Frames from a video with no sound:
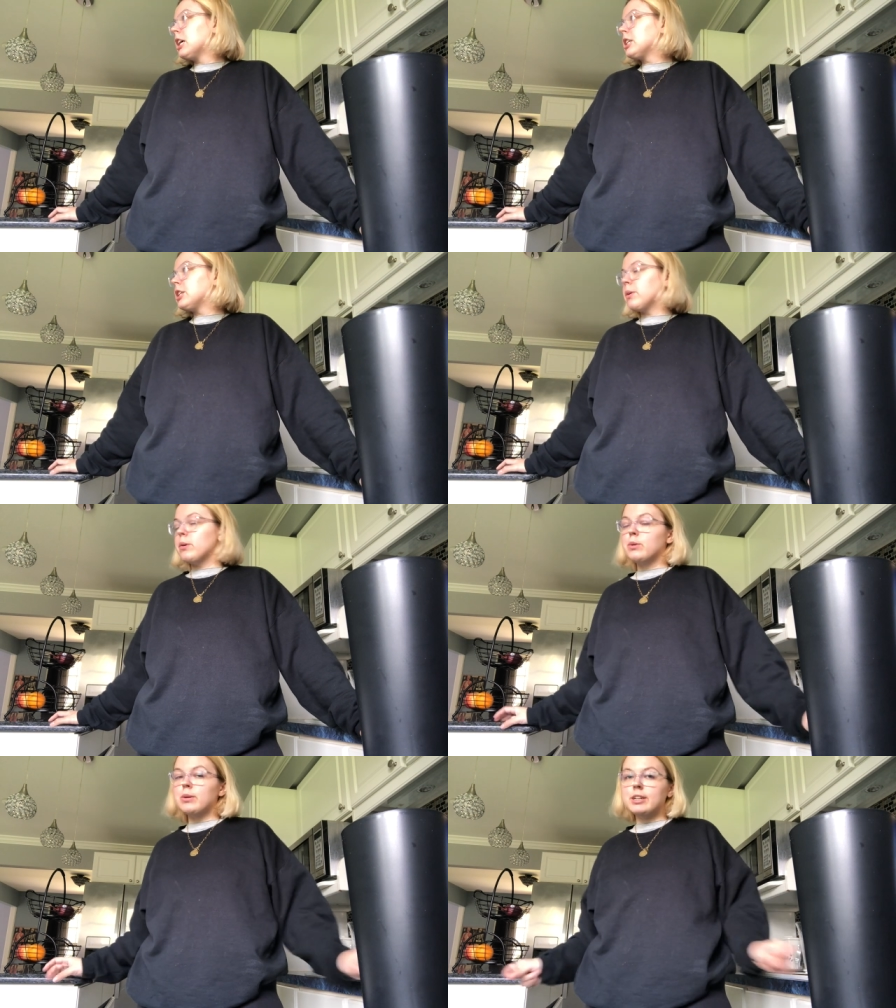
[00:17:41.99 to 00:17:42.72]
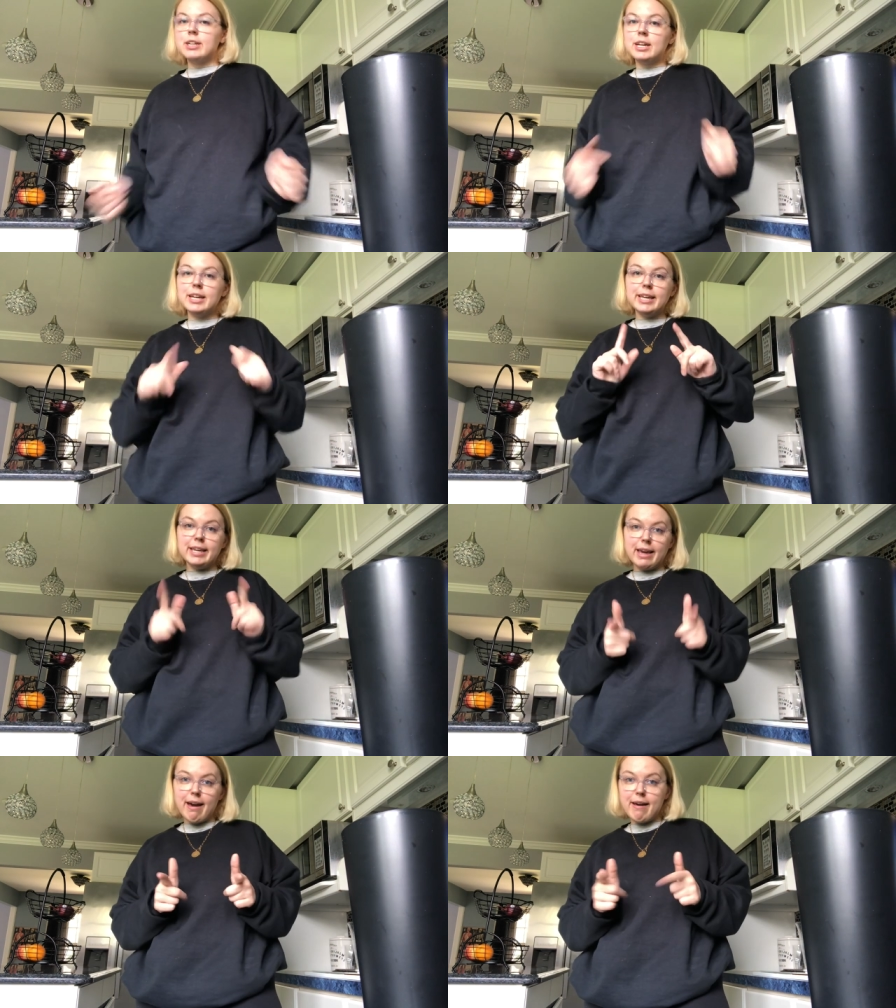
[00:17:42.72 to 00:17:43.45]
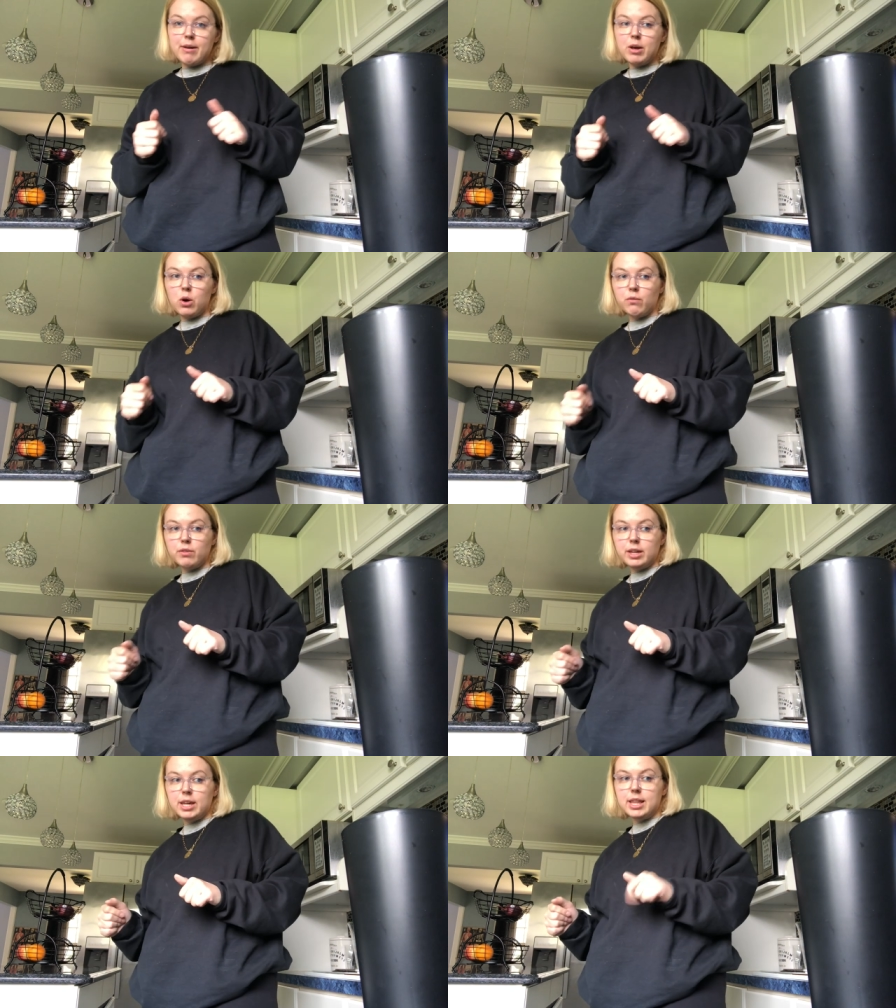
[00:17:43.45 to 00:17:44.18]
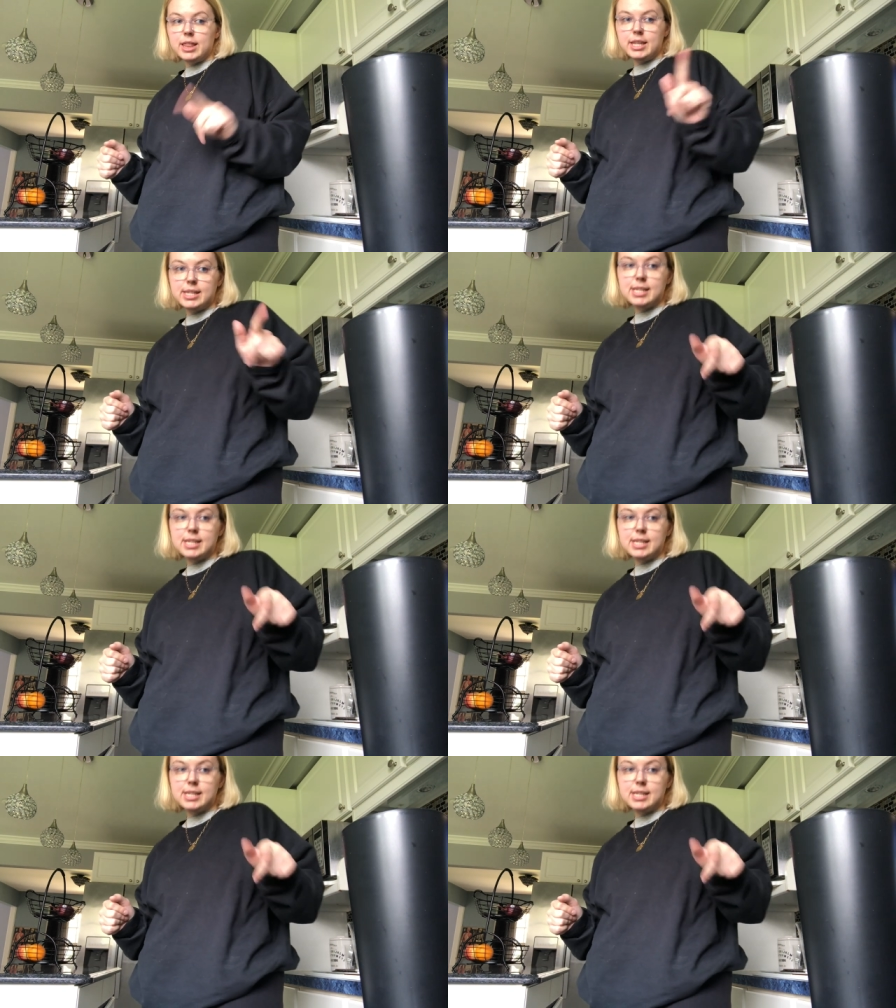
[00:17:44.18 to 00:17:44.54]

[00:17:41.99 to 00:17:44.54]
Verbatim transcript: So yeah, hopefully this